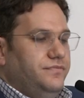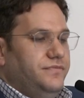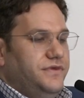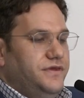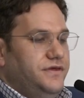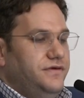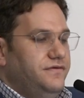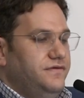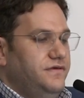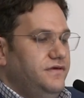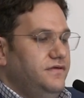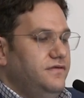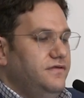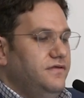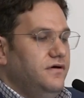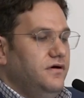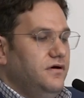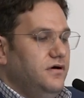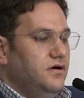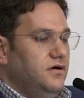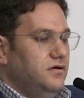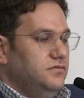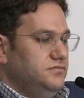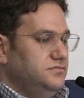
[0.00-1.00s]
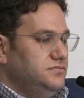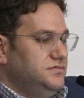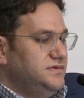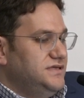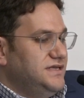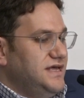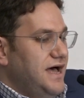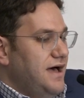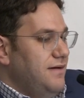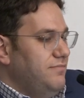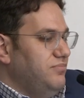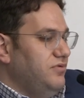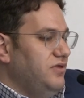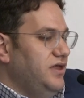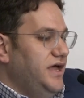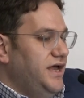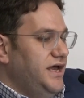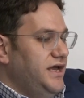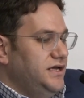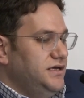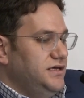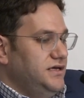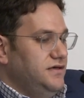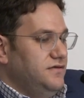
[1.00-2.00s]
You see the top
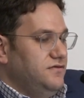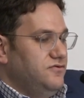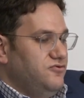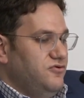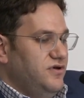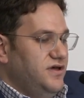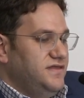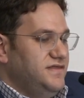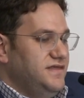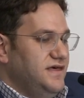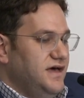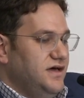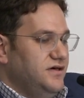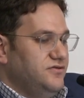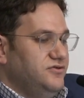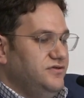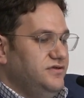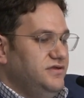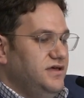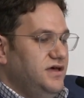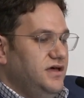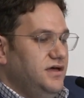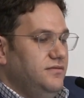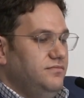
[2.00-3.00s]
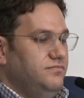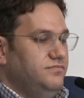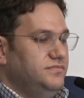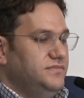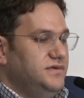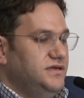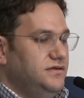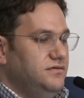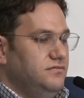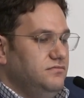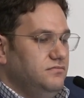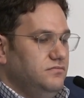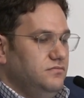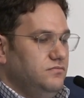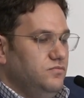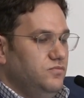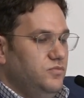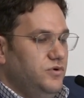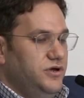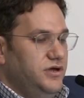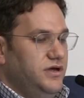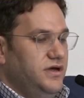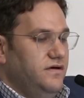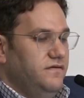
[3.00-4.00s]
lane is transaction type,
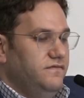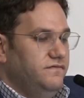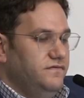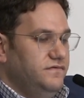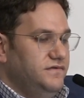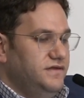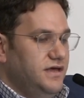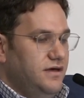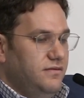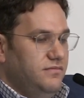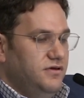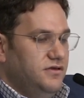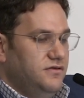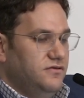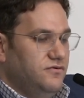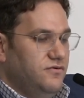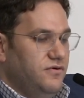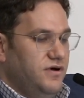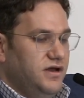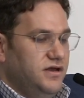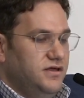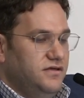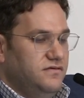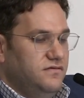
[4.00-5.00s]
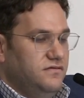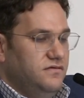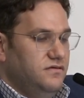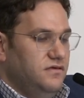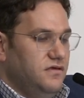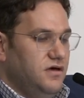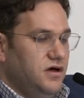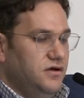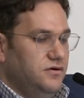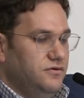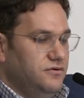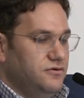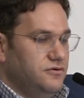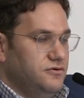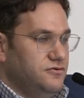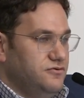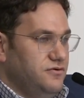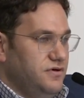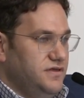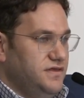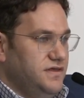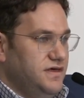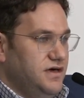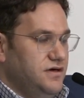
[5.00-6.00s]
where you have debits, credits, non-order
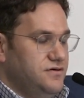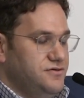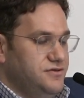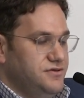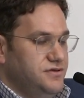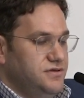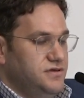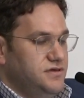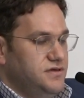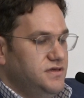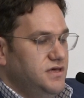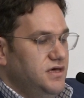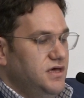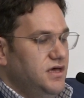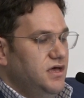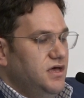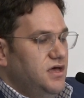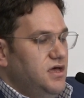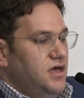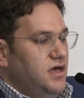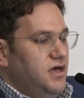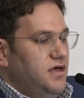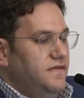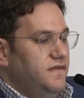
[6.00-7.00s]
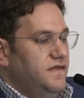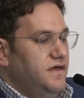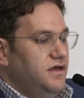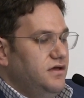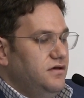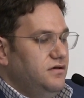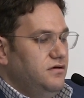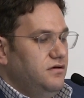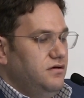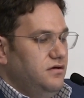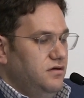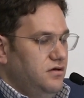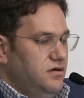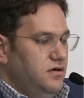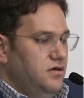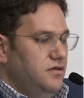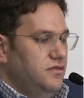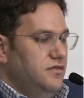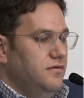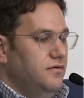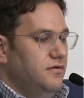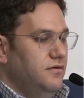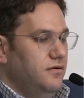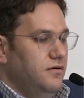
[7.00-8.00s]
transactions. And then
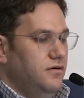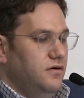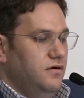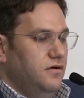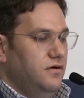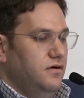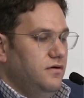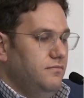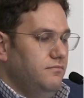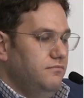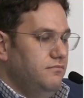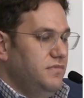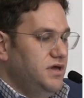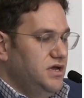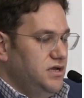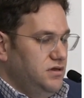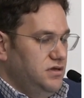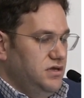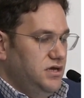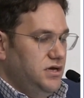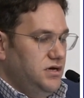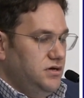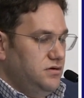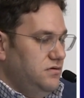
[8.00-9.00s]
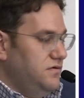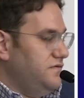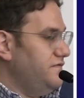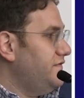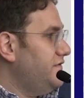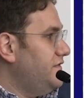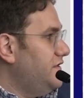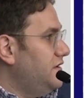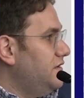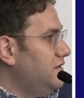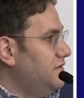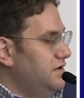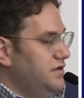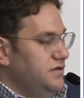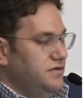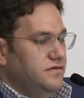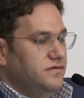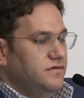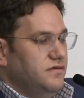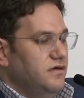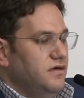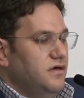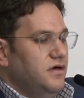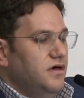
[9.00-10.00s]
the middle lane over there
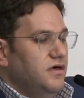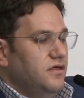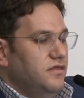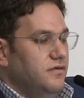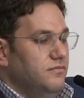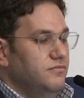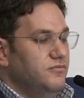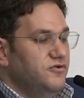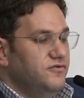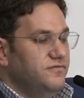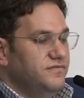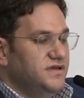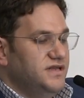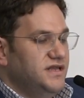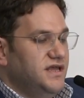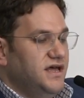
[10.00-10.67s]
is the movement